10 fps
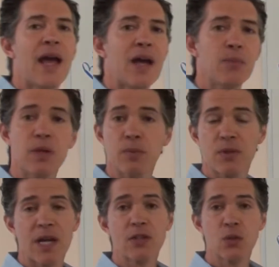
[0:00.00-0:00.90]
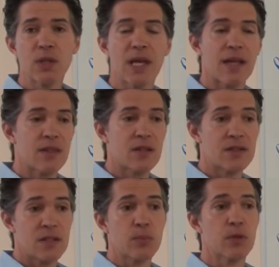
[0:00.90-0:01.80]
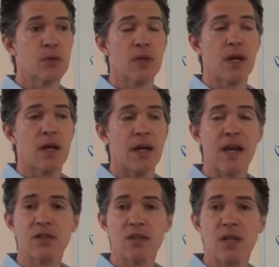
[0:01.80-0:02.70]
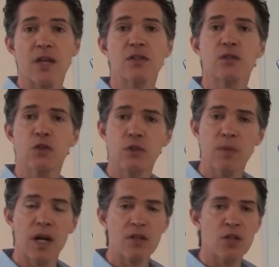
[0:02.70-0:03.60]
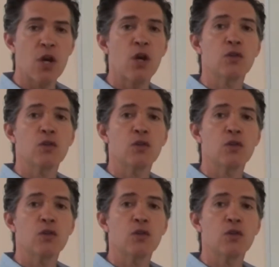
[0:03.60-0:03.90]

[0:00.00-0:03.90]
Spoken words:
And people are not doing that. They're simply exercising too much,